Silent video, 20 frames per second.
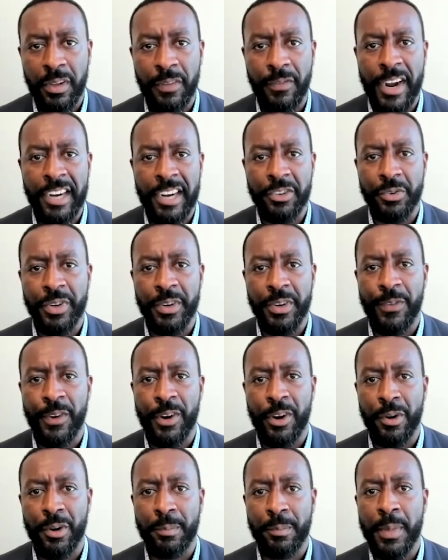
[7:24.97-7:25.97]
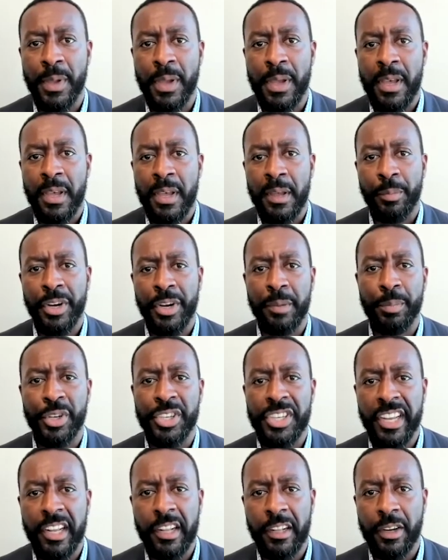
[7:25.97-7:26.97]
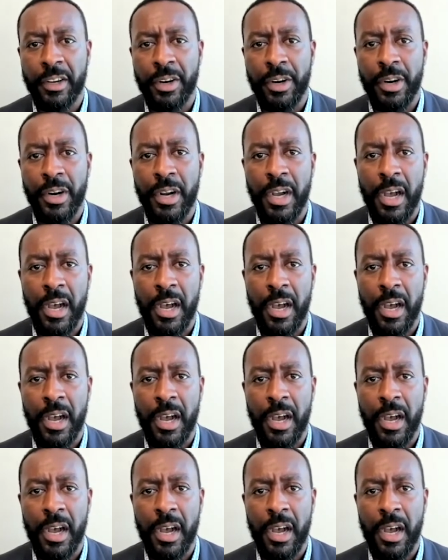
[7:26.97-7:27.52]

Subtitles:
advisory firm, but in particular,